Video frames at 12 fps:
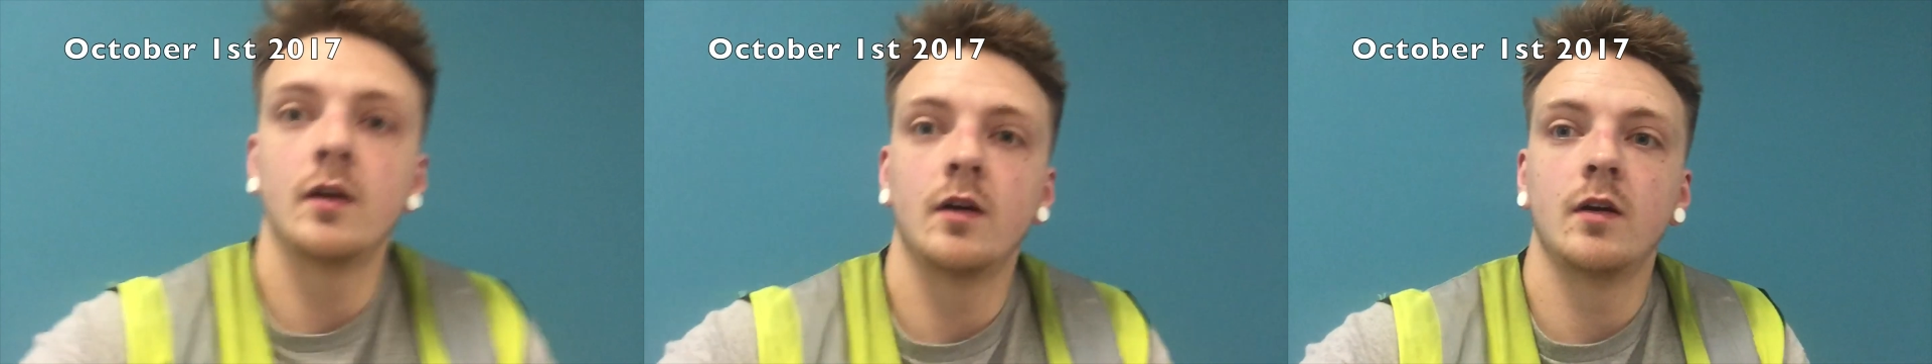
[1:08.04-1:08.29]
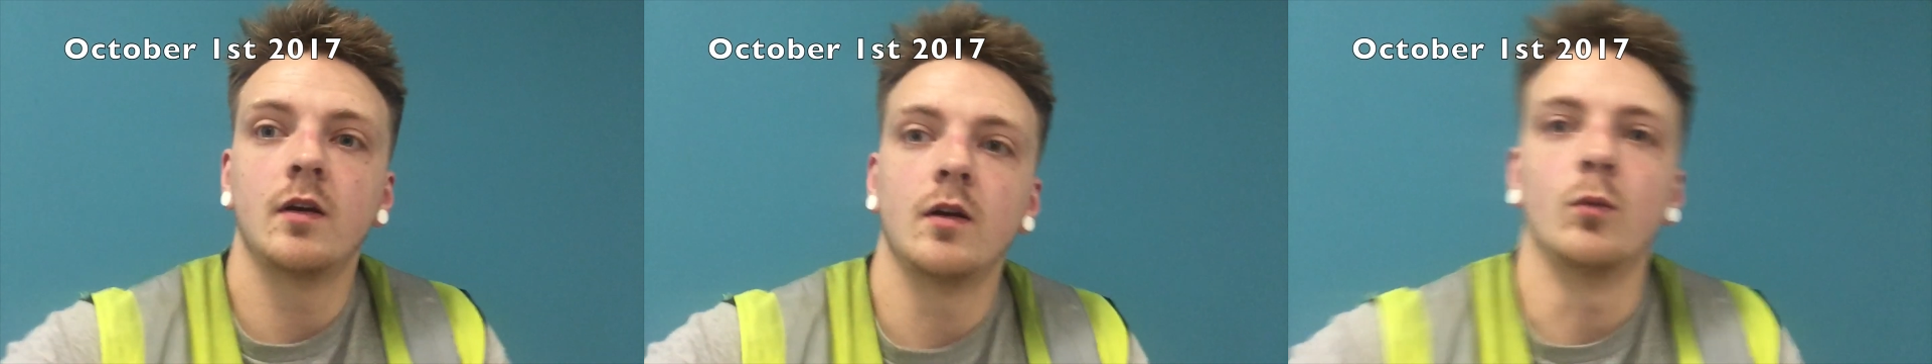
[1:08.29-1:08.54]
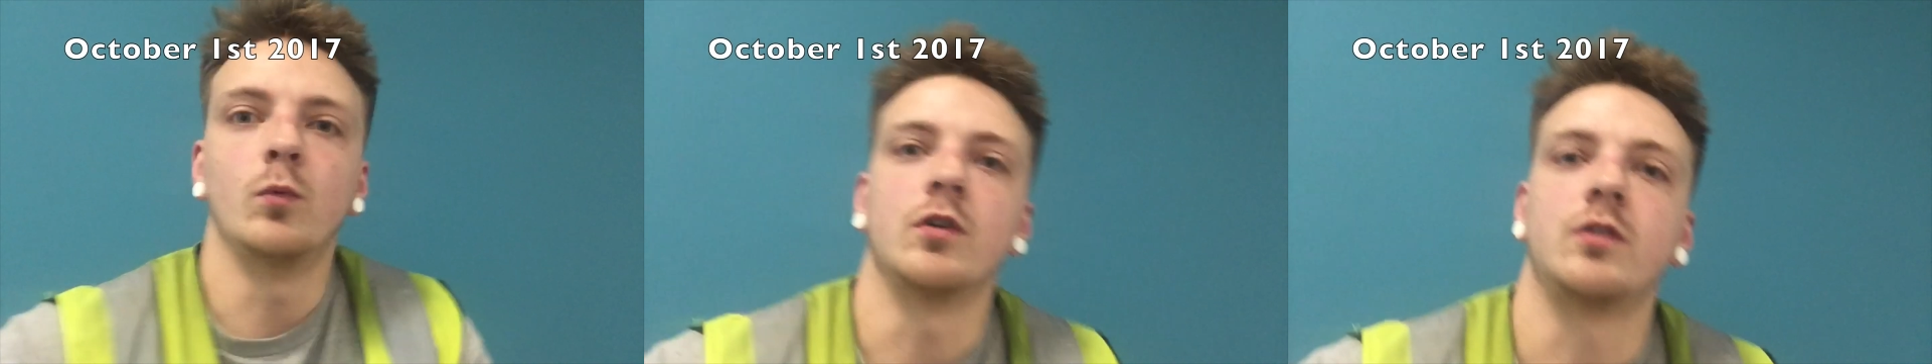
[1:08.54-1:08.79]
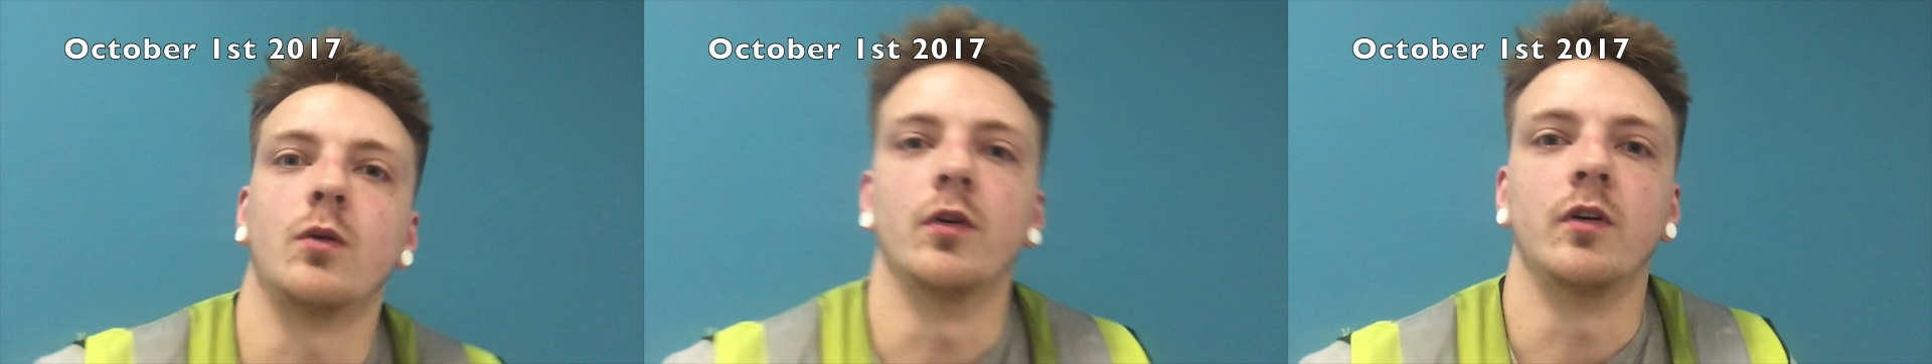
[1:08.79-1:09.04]
Okay,
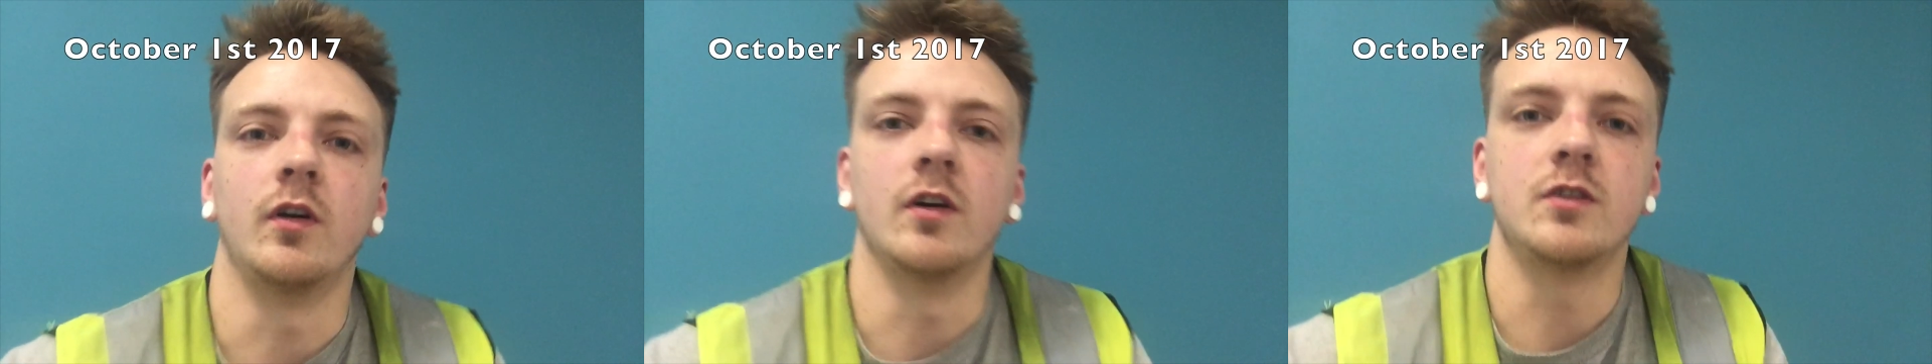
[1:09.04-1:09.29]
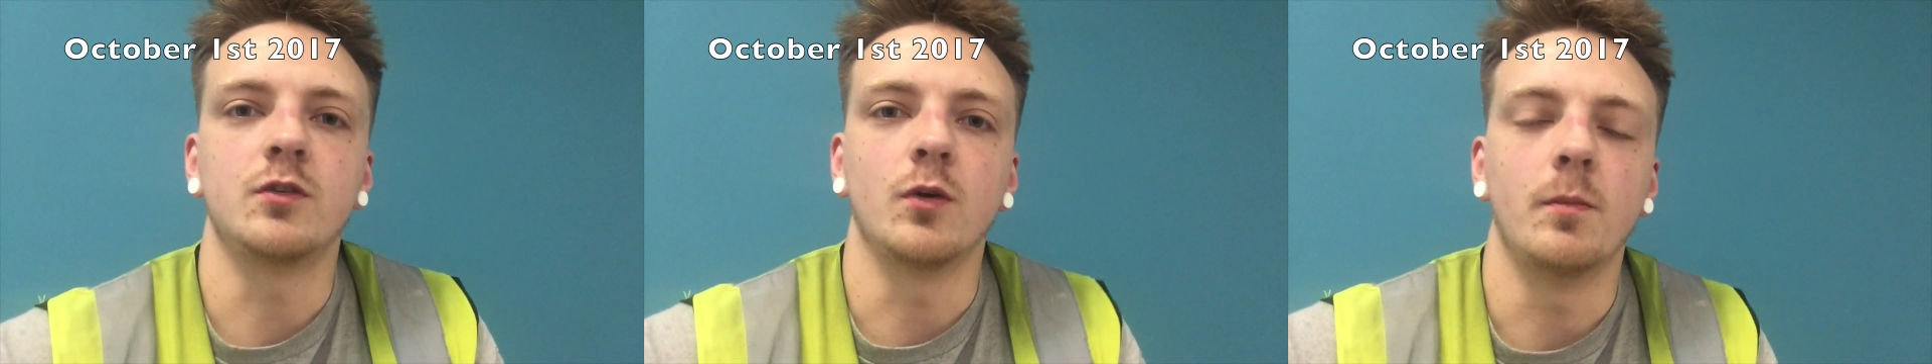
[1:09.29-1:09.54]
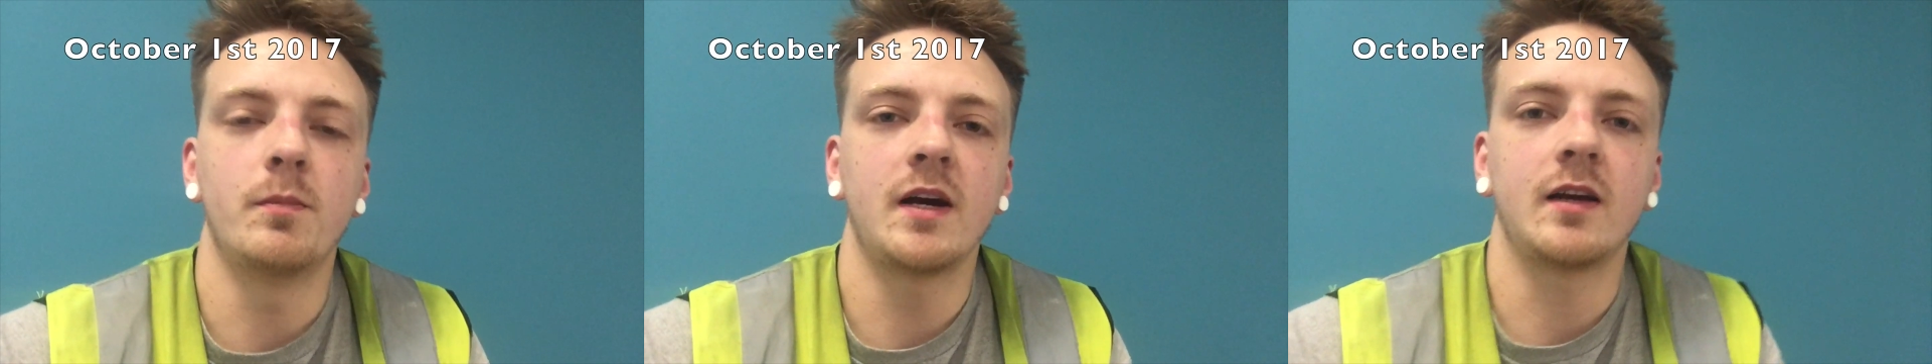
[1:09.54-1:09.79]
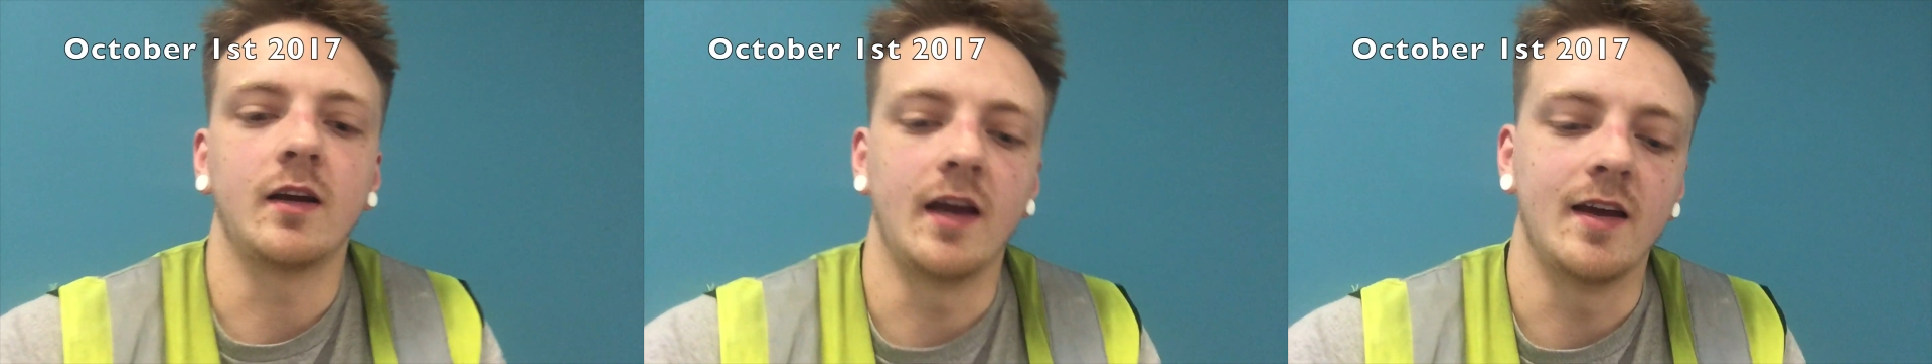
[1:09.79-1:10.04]
so I'm
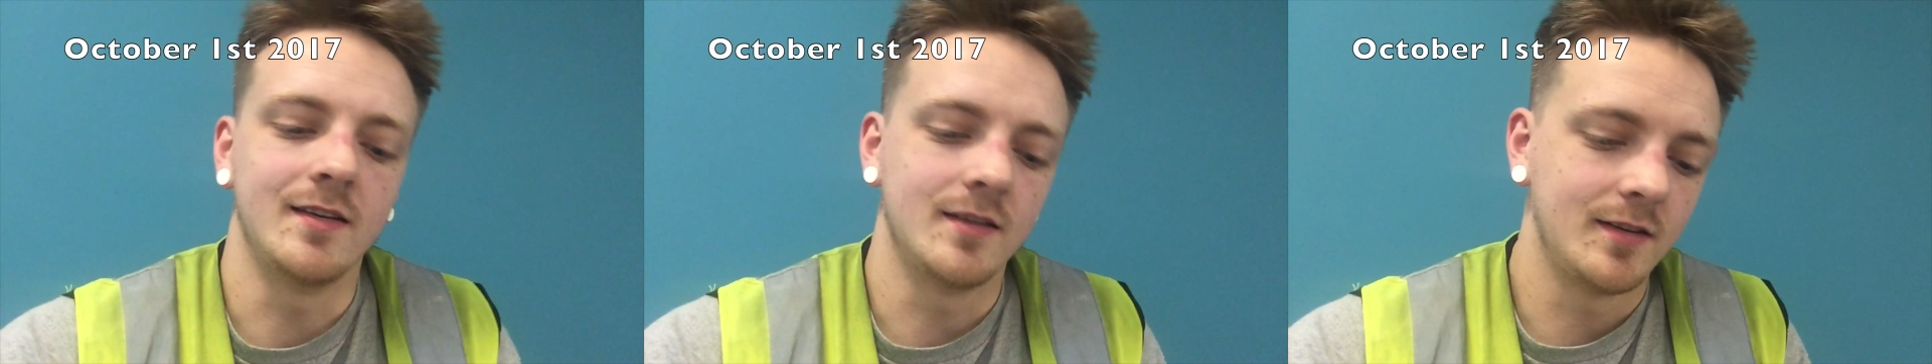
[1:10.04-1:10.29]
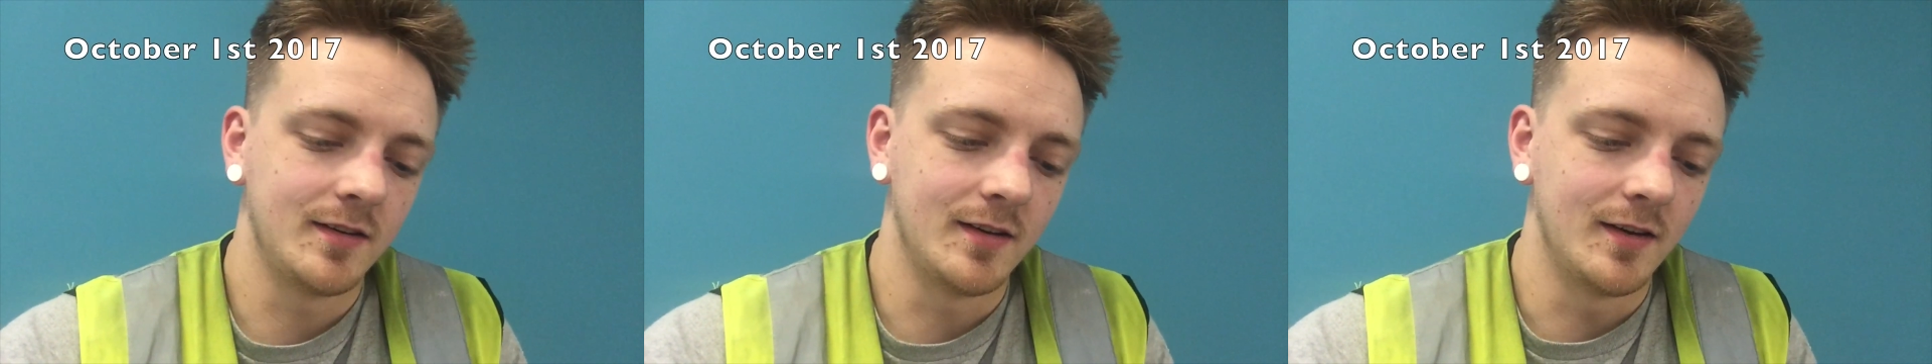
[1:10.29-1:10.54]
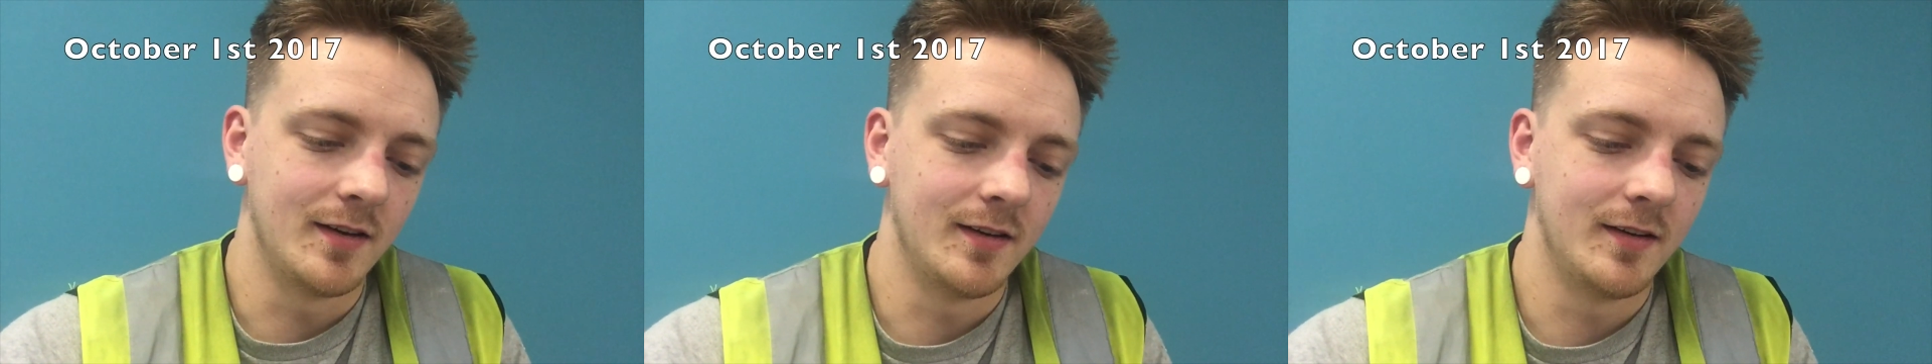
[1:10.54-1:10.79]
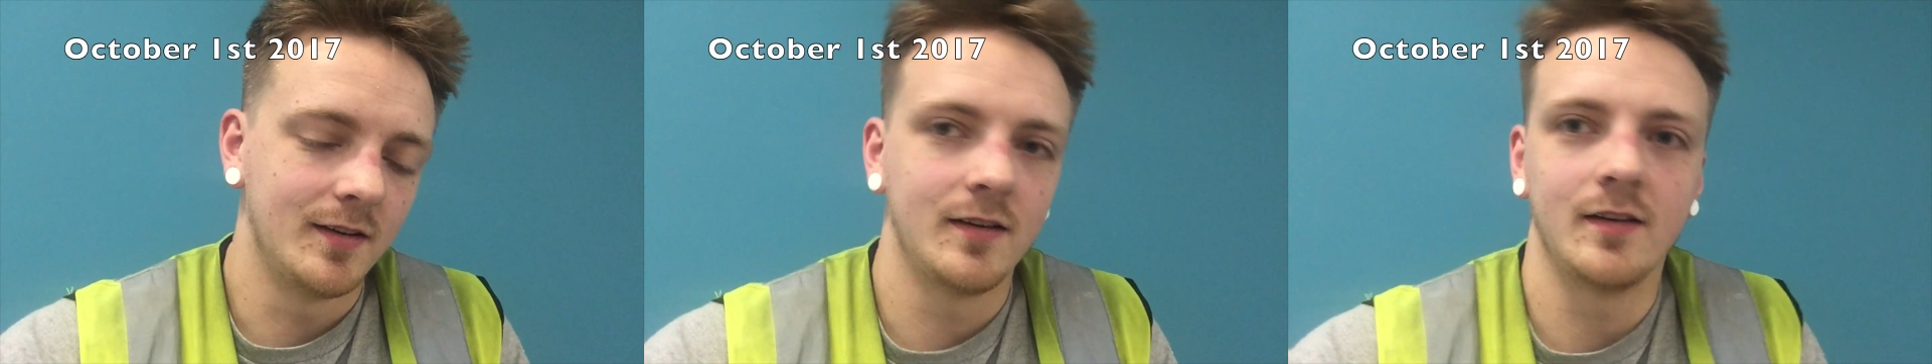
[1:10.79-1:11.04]
back on YouTube
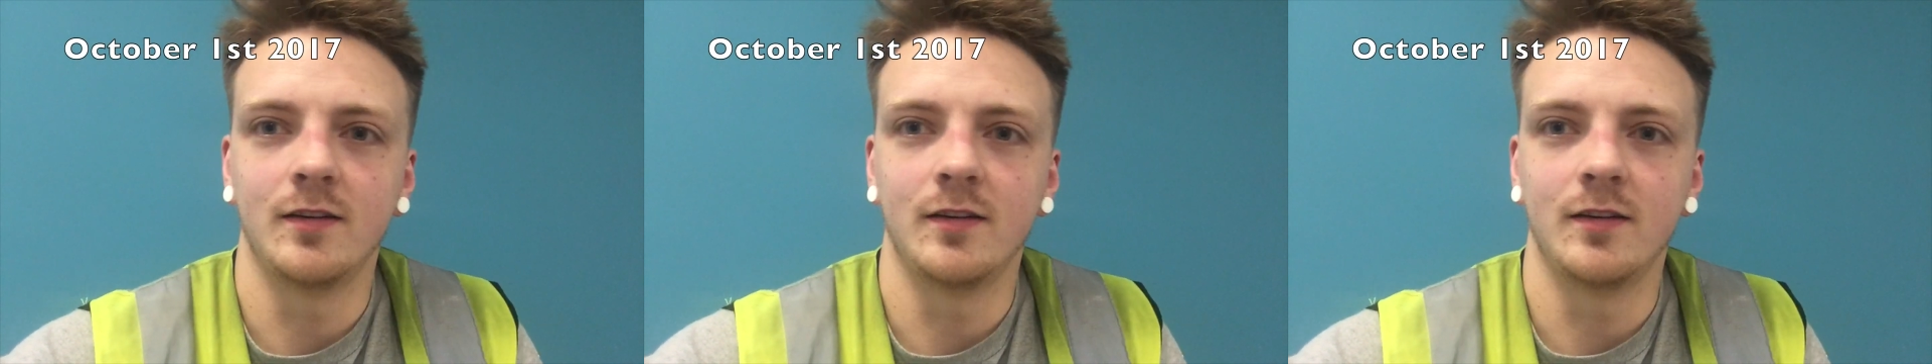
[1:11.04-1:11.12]
guys.